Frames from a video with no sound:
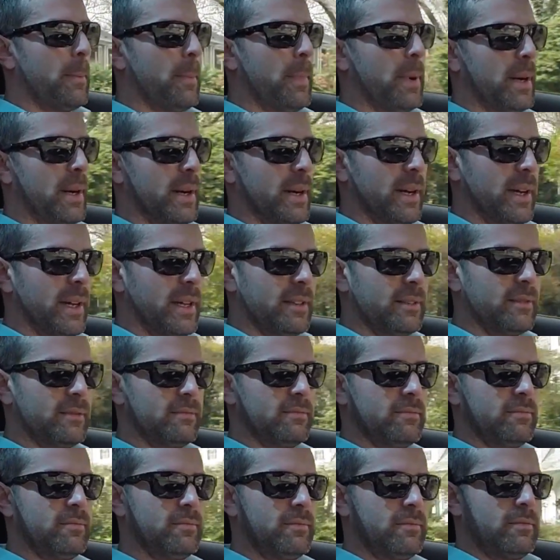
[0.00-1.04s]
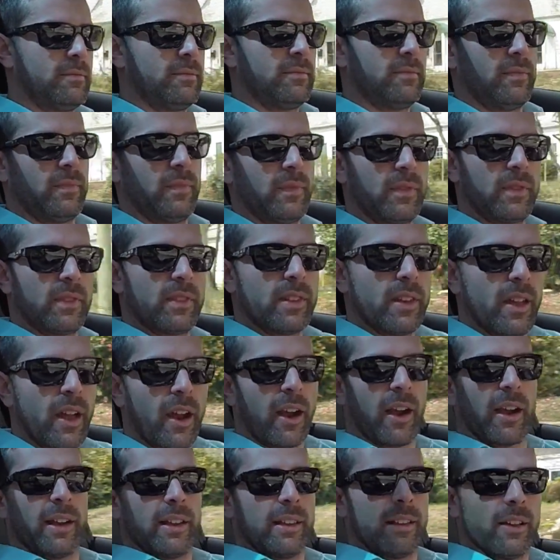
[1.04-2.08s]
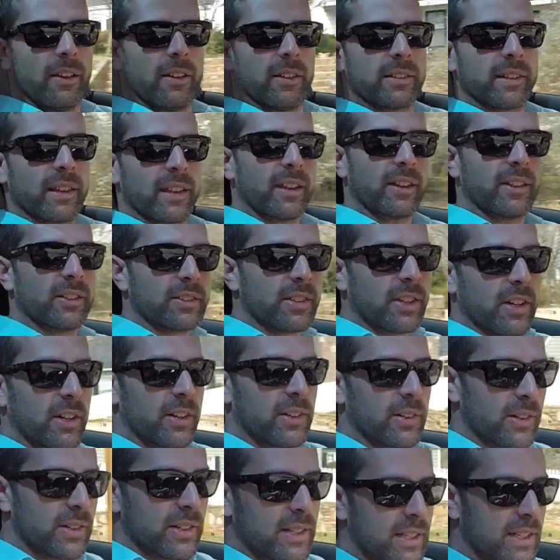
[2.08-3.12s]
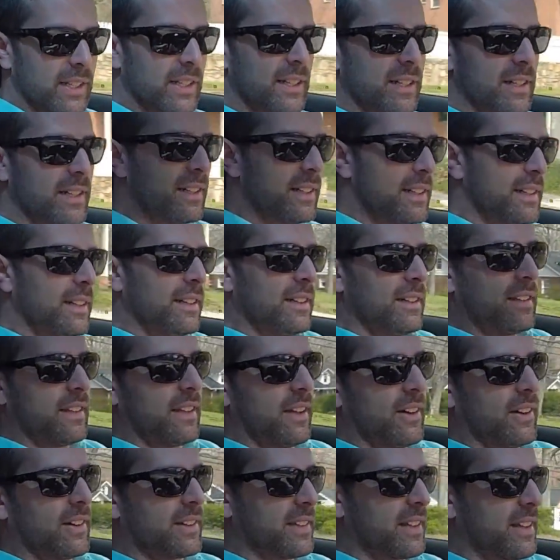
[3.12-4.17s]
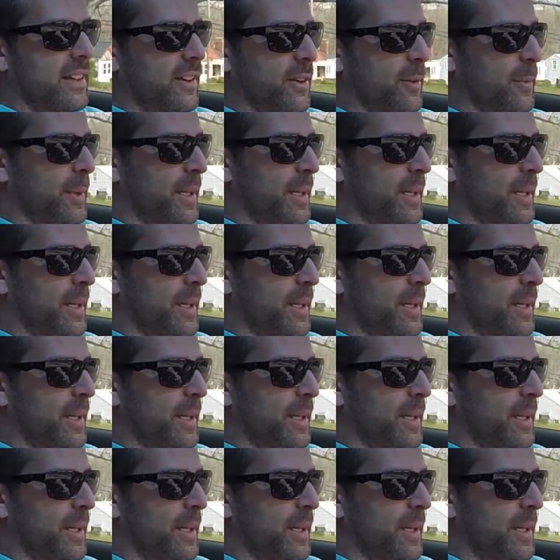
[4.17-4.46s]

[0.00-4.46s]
But all right, that was a heel toe. That was a little